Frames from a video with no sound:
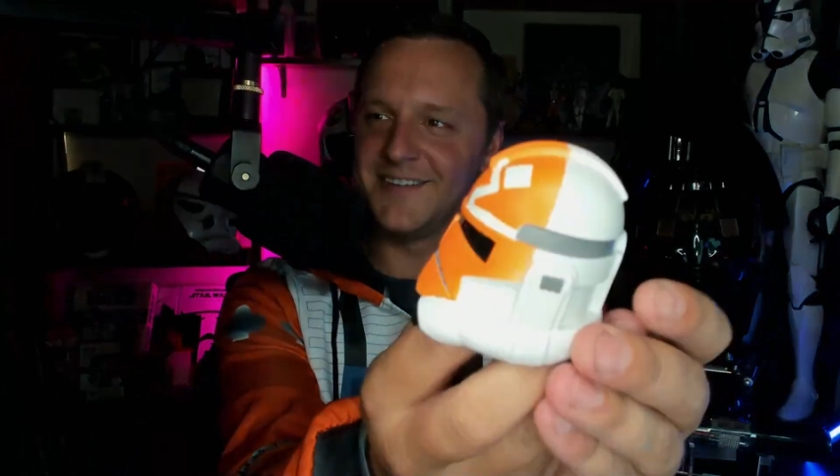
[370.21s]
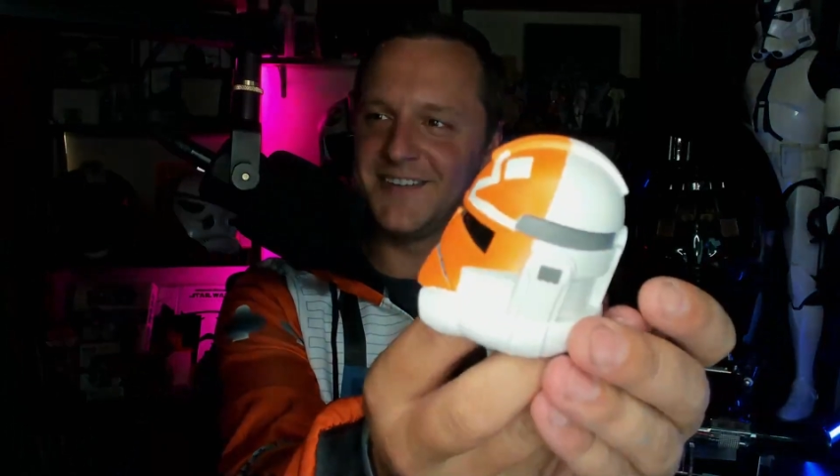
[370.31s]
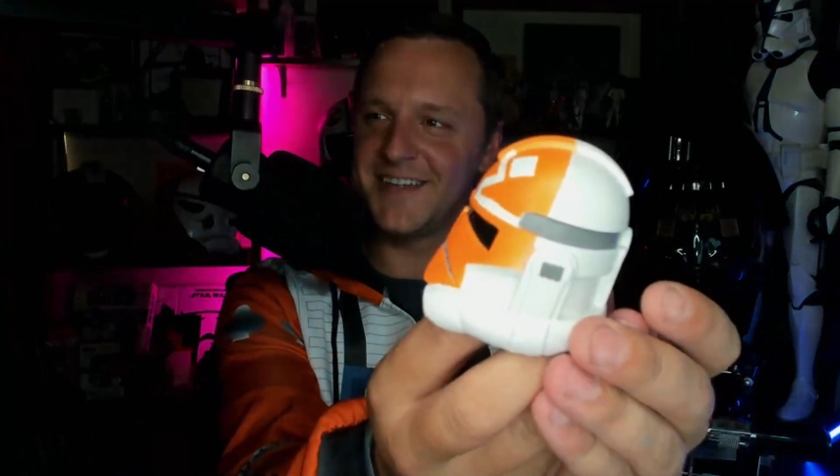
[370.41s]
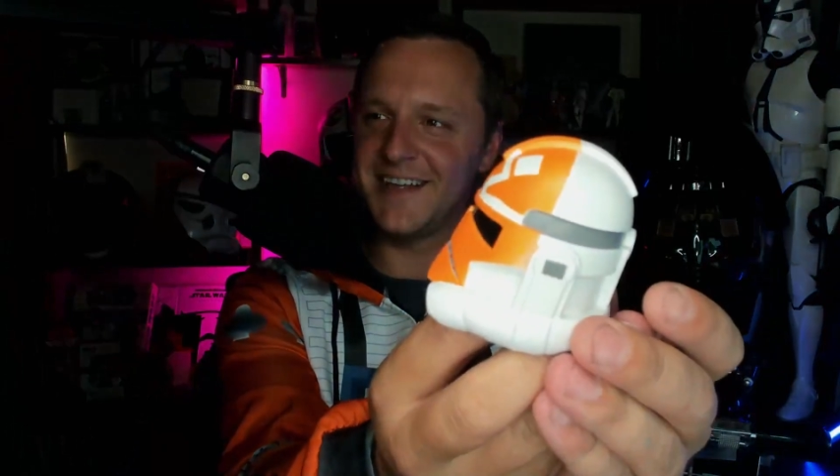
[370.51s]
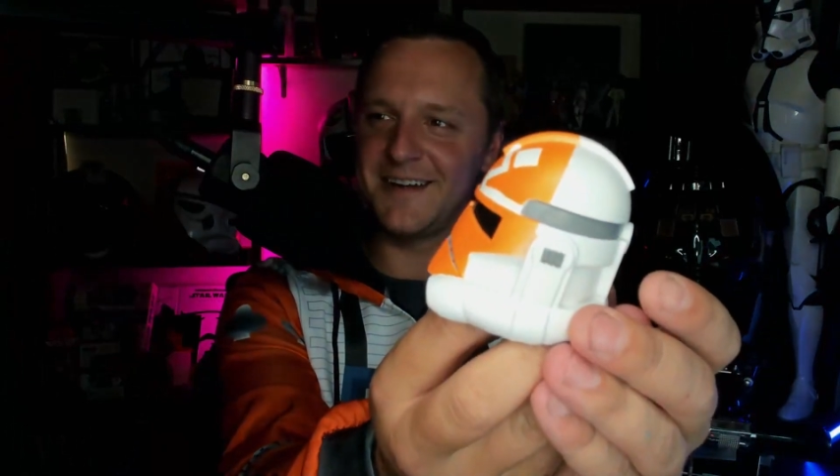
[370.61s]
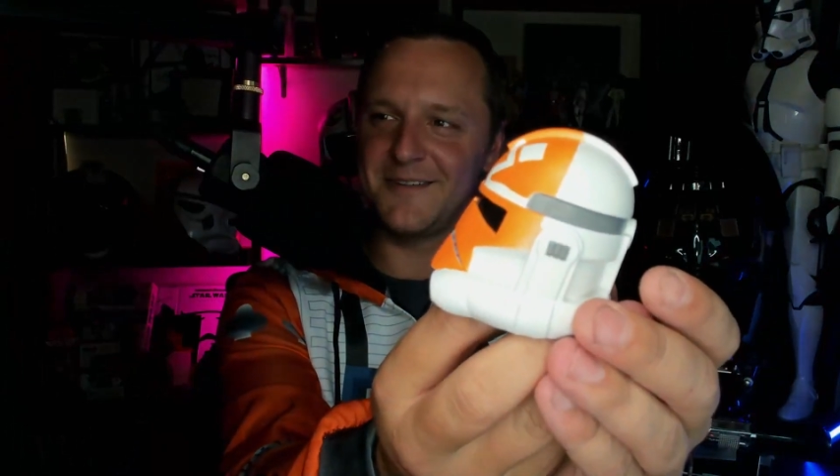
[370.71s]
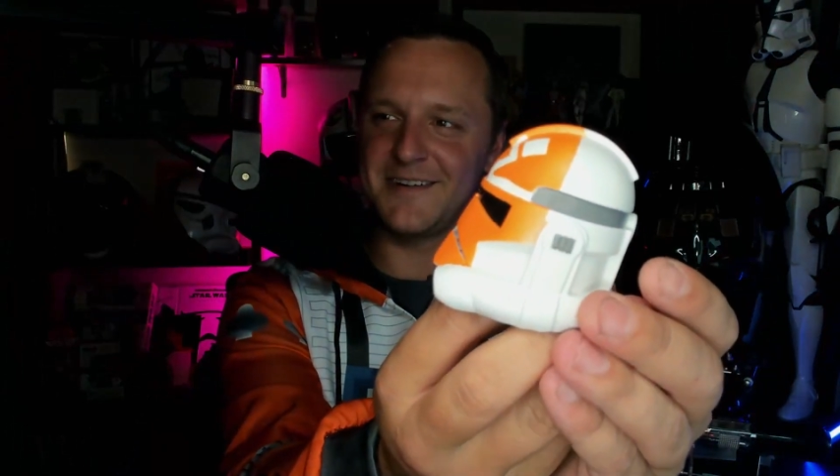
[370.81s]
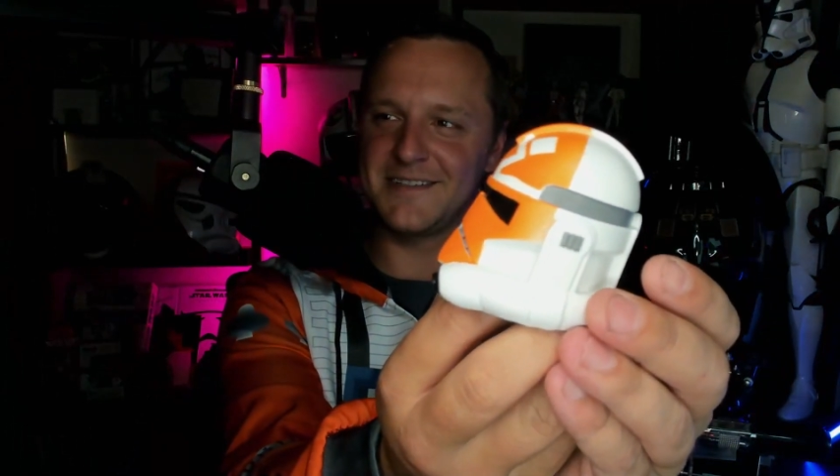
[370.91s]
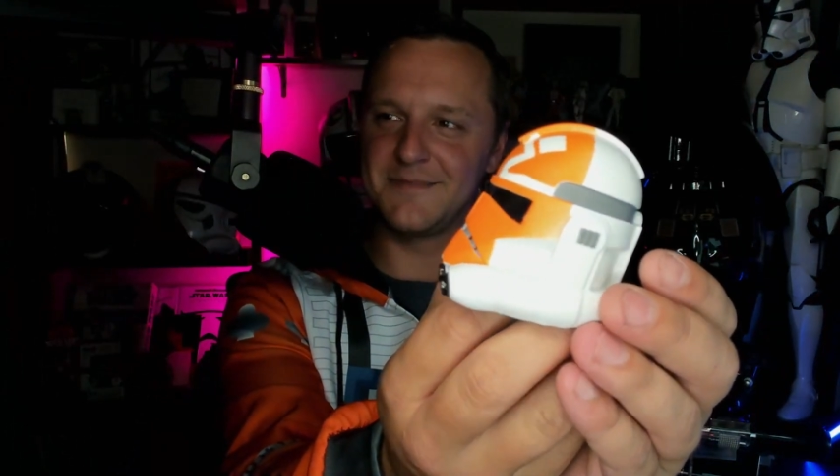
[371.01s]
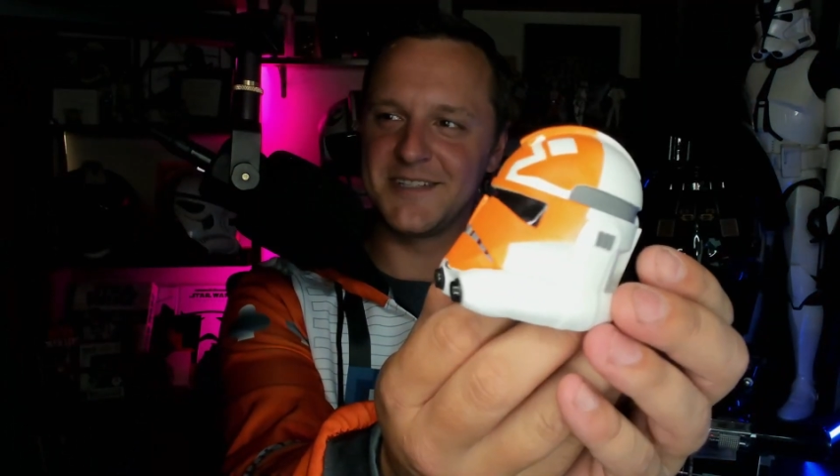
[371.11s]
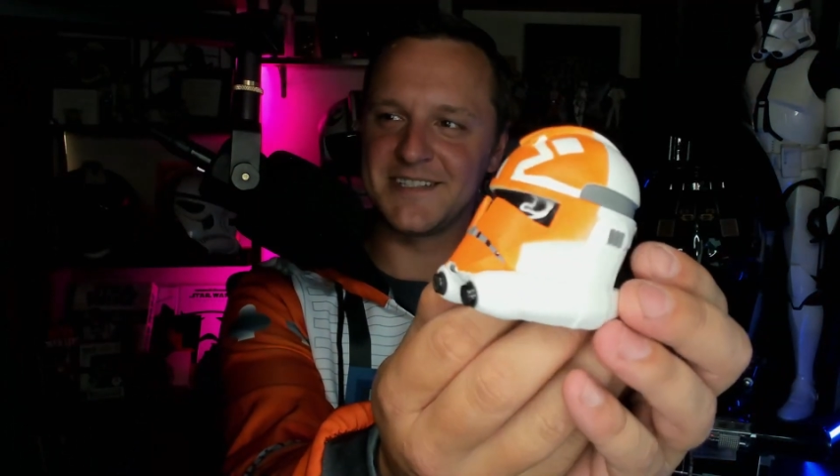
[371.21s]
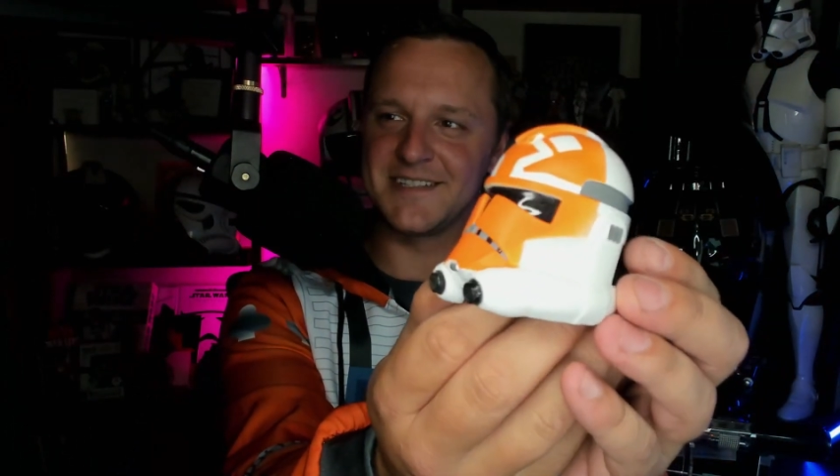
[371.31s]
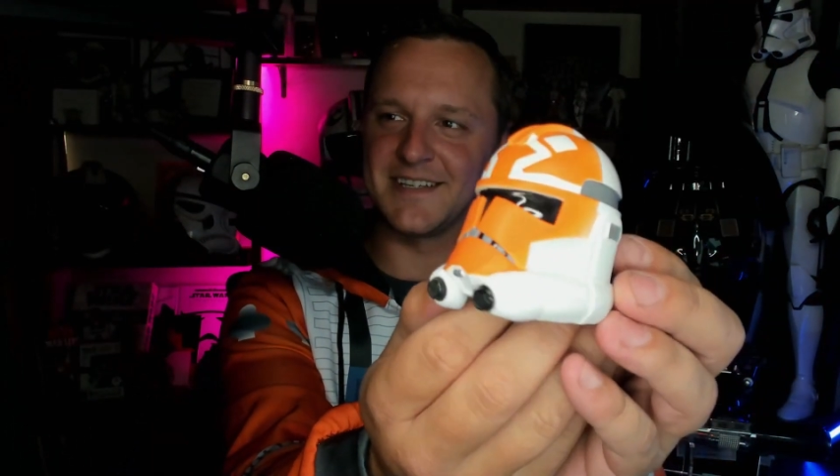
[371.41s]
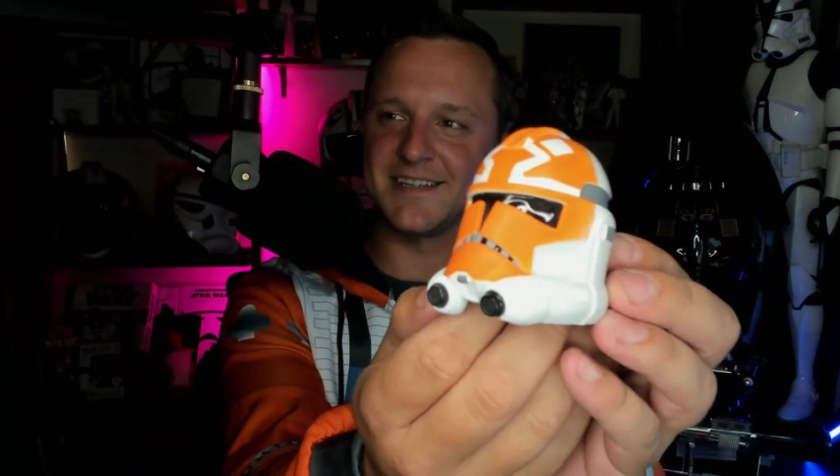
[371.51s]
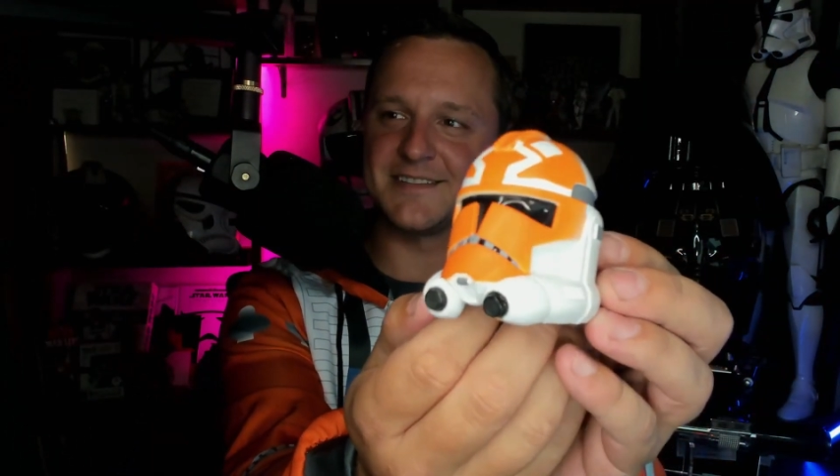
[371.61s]
Look at how awesome this
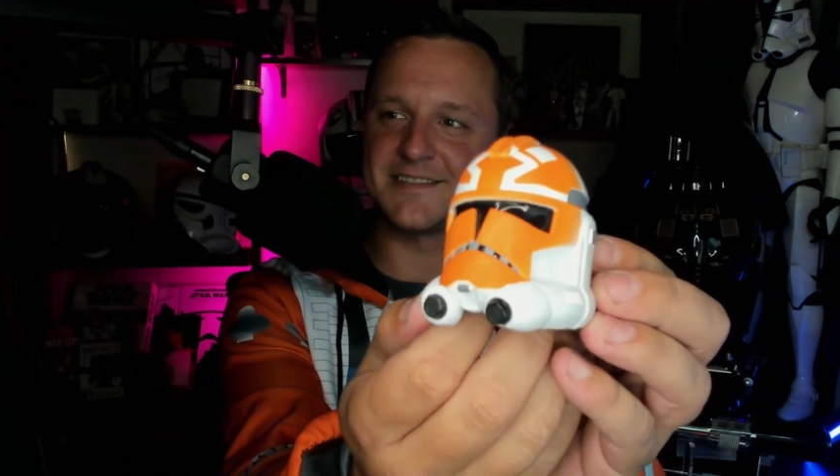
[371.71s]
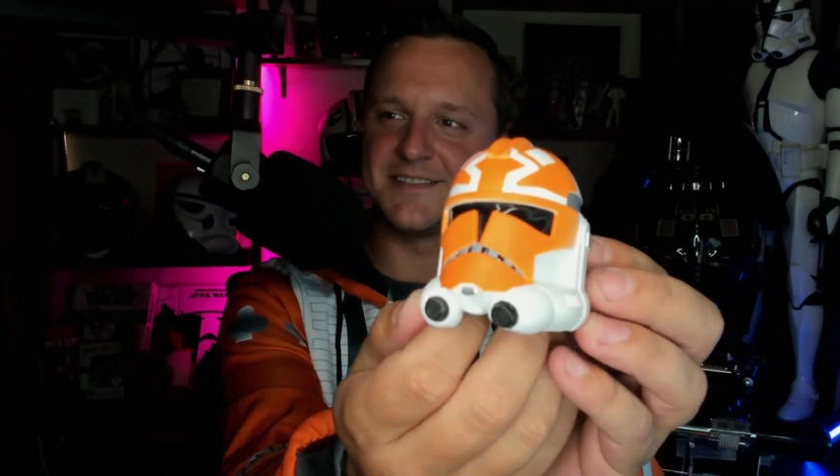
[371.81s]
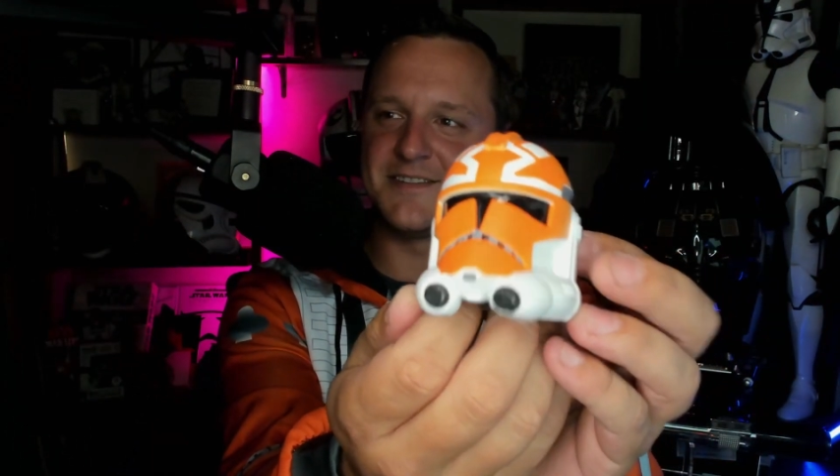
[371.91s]
thing is.